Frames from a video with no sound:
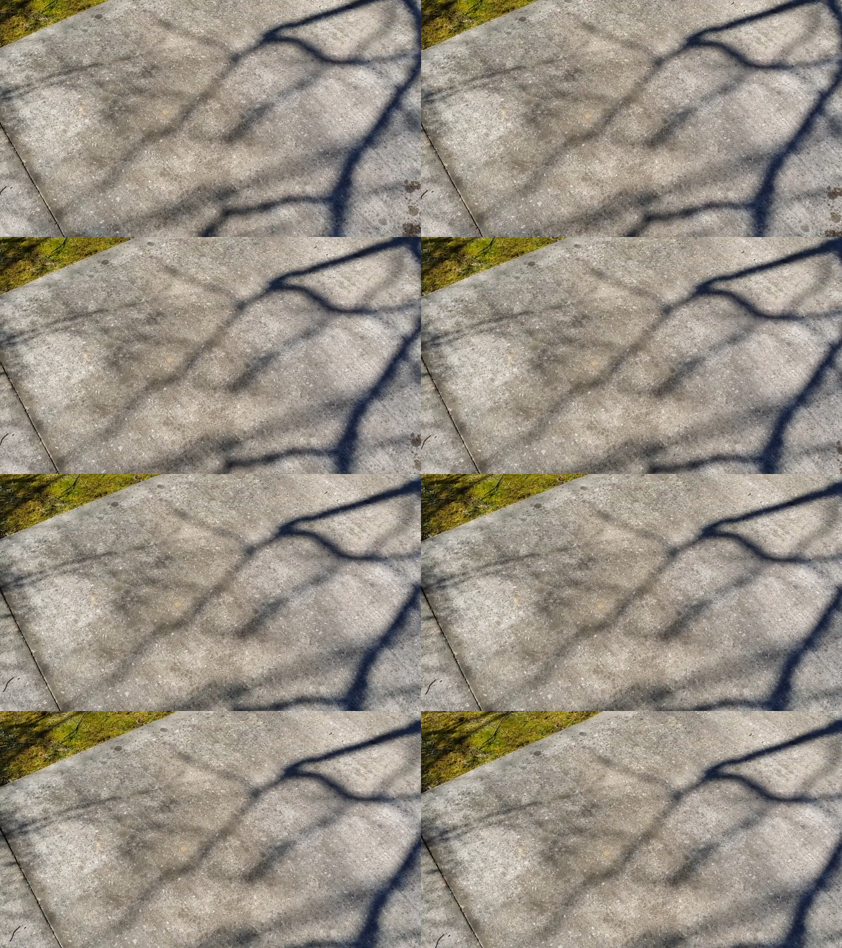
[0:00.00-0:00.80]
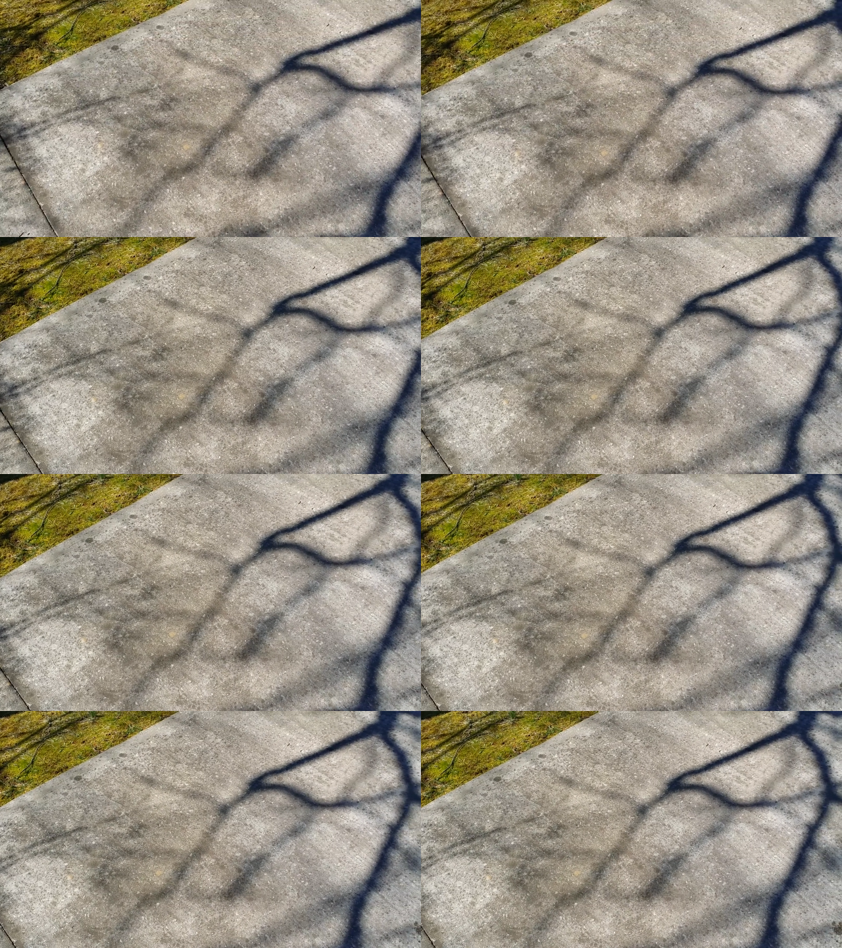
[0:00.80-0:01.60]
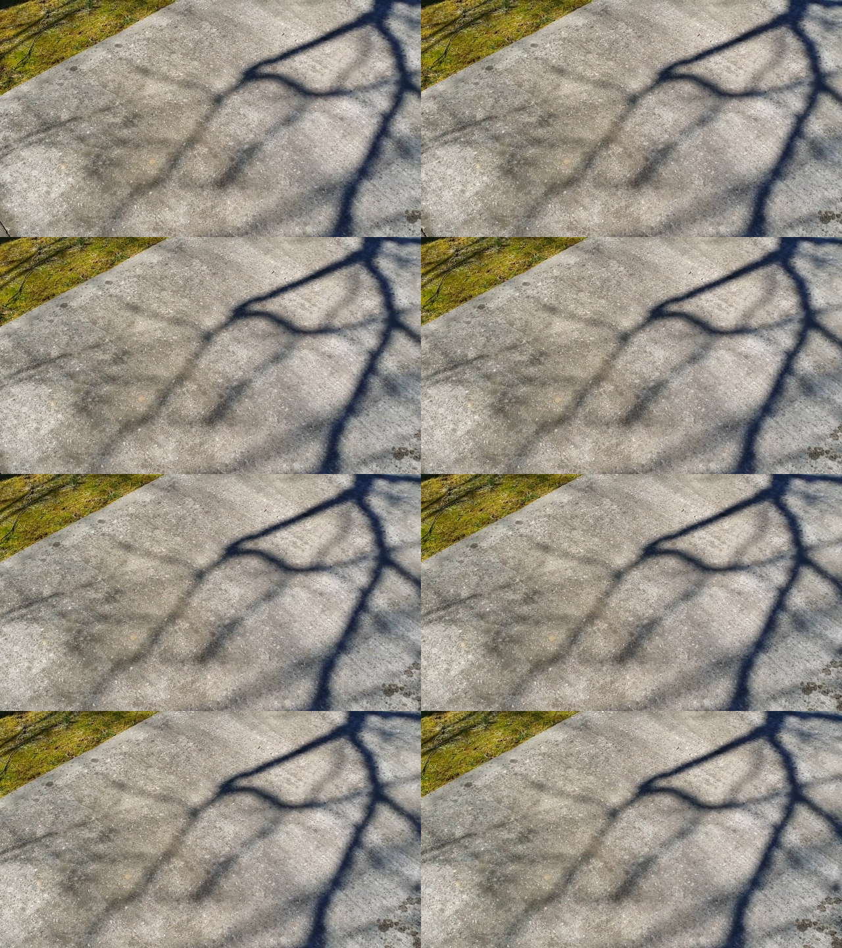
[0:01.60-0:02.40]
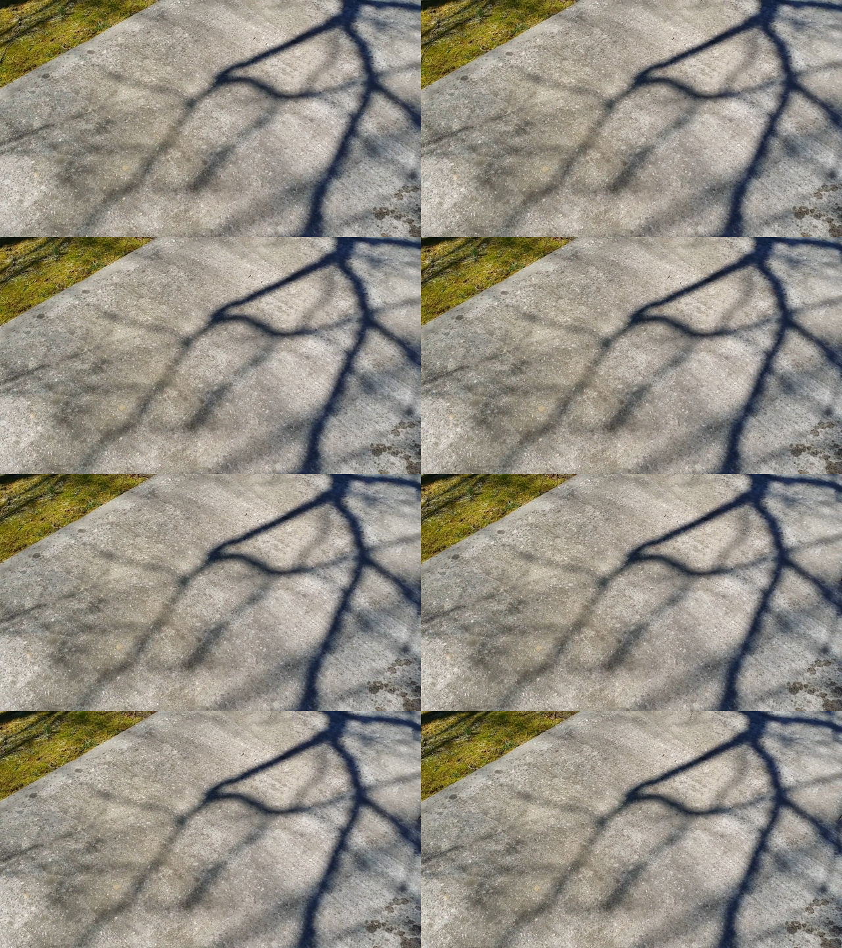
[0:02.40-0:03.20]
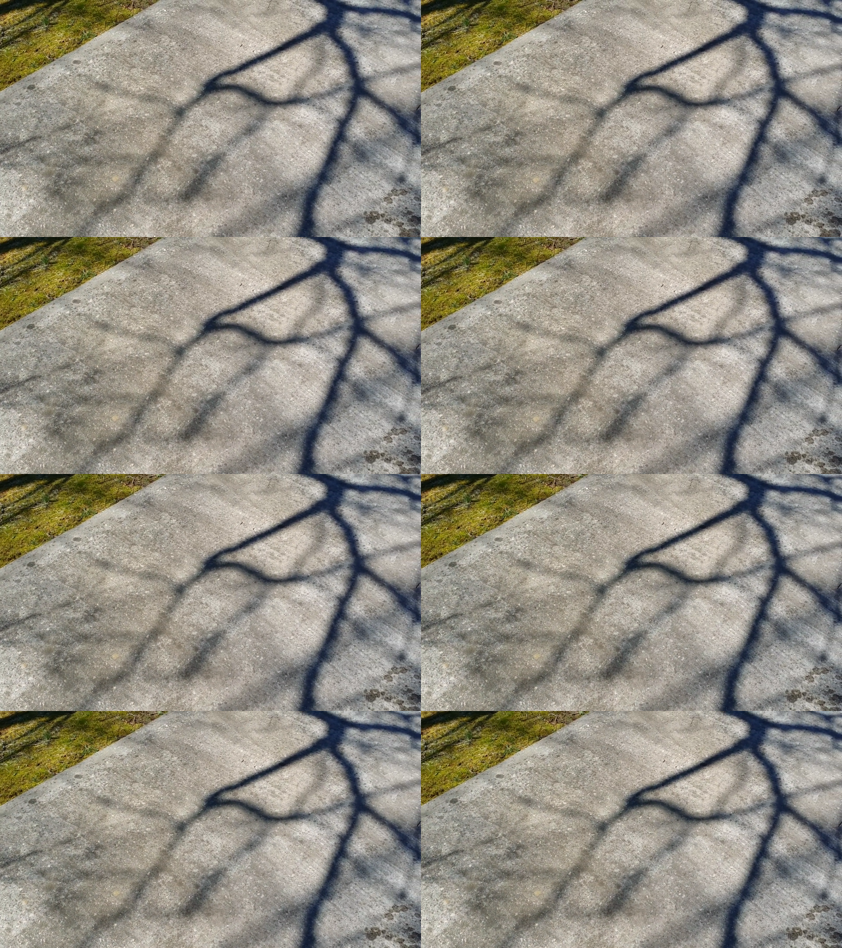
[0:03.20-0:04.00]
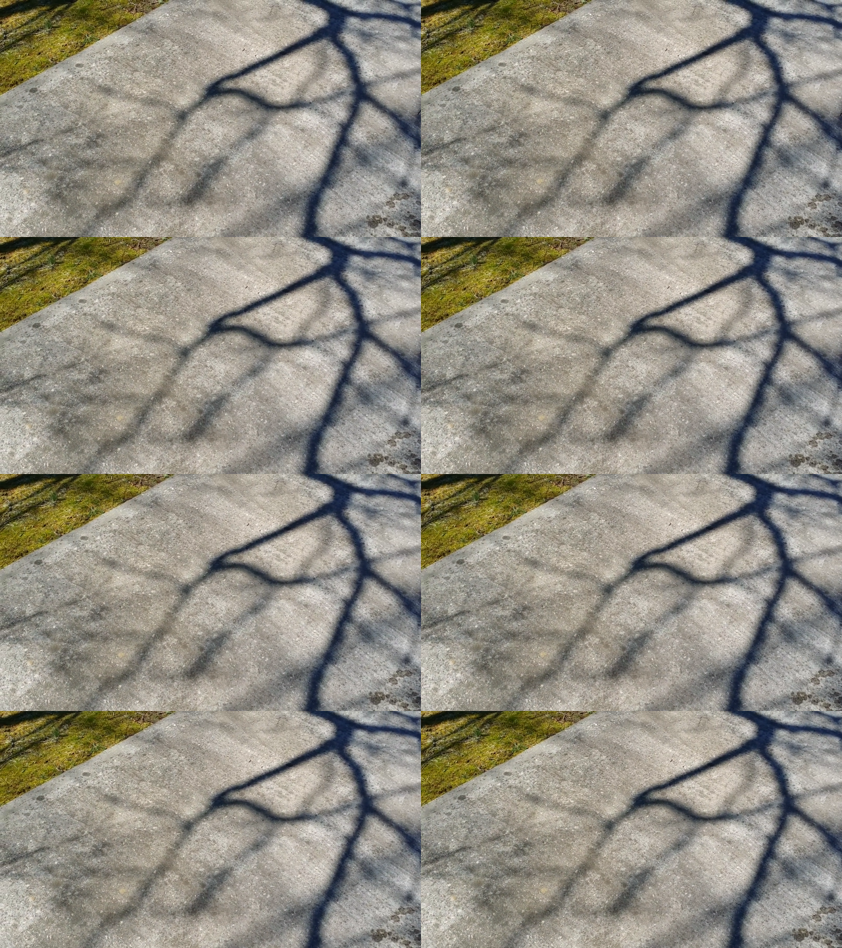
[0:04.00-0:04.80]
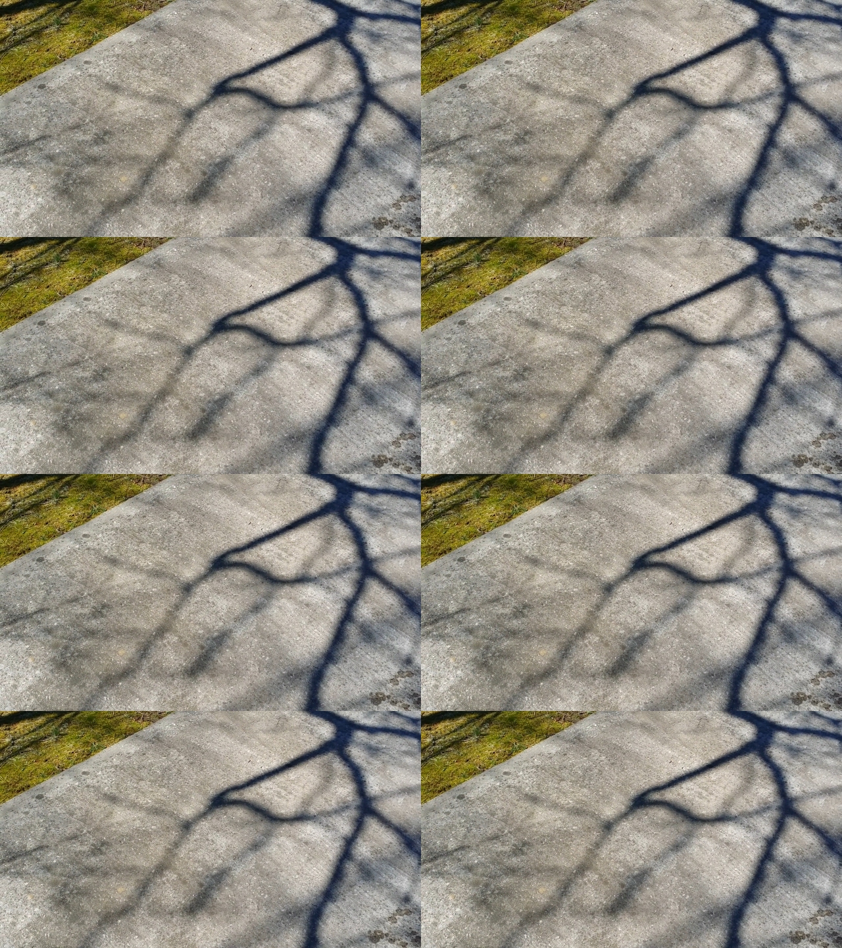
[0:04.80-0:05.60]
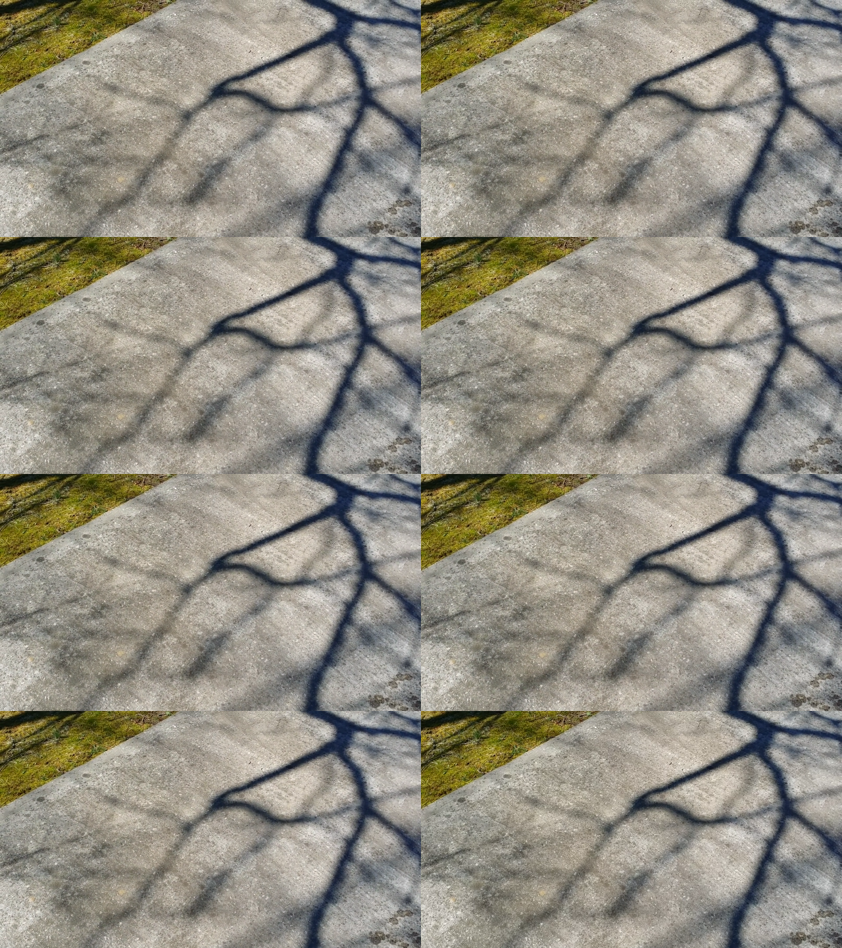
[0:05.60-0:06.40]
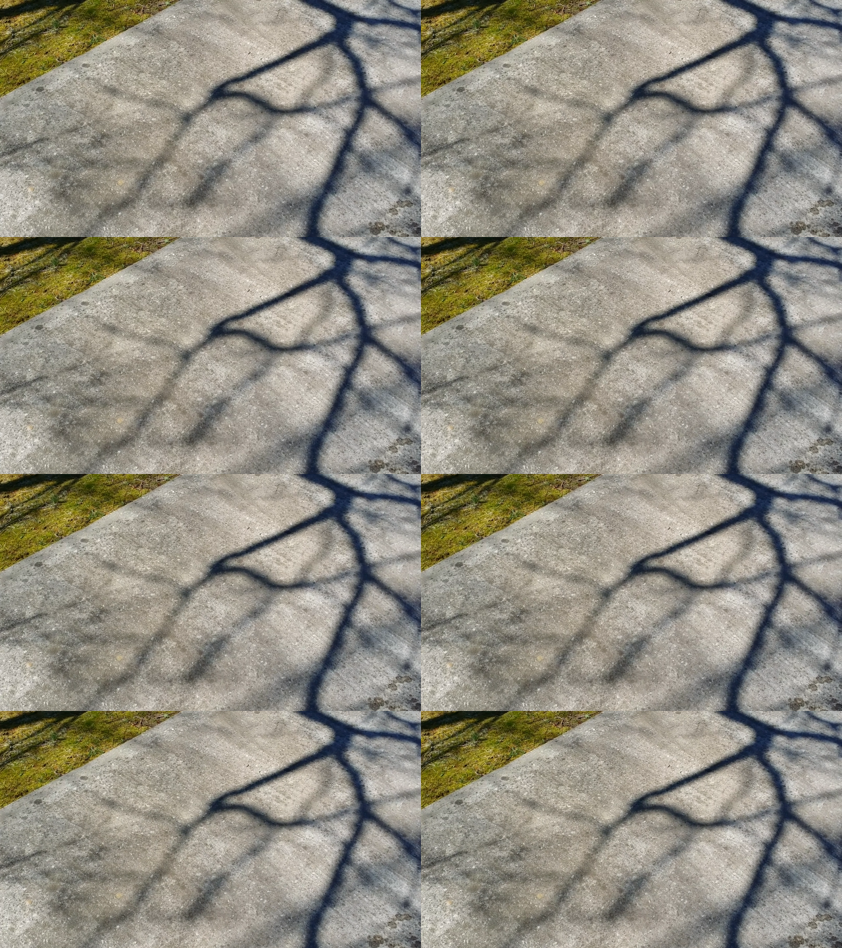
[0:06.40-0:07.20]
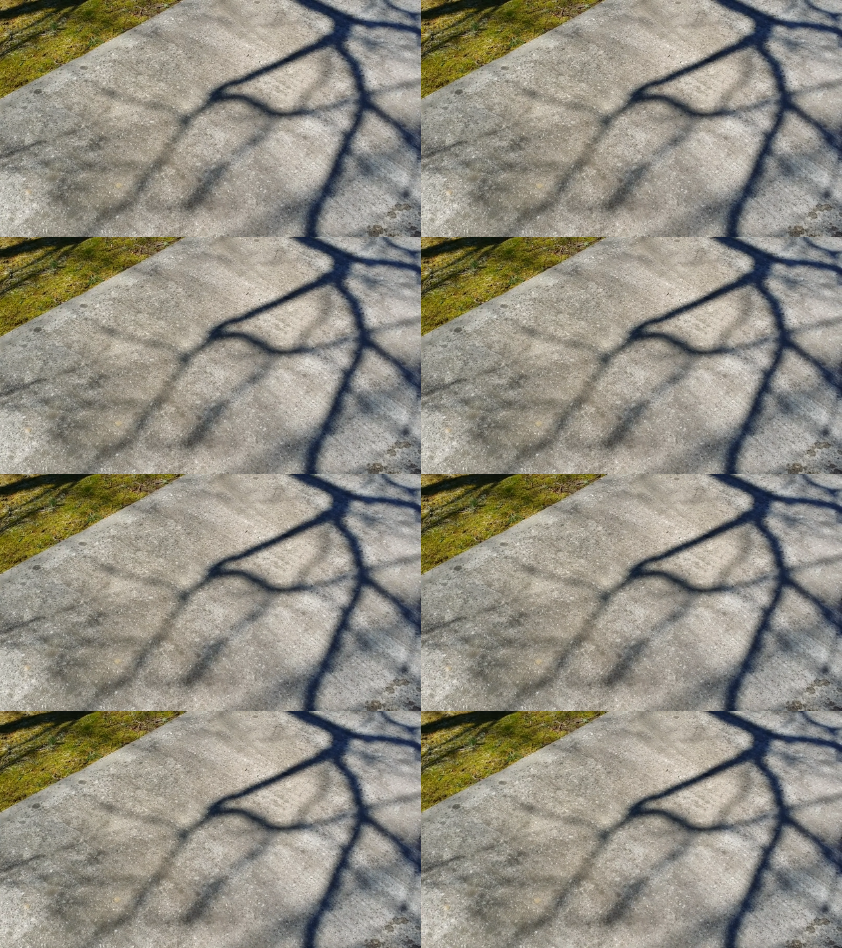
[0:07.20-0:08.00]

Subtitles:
No face is visible, so there are no lips to read.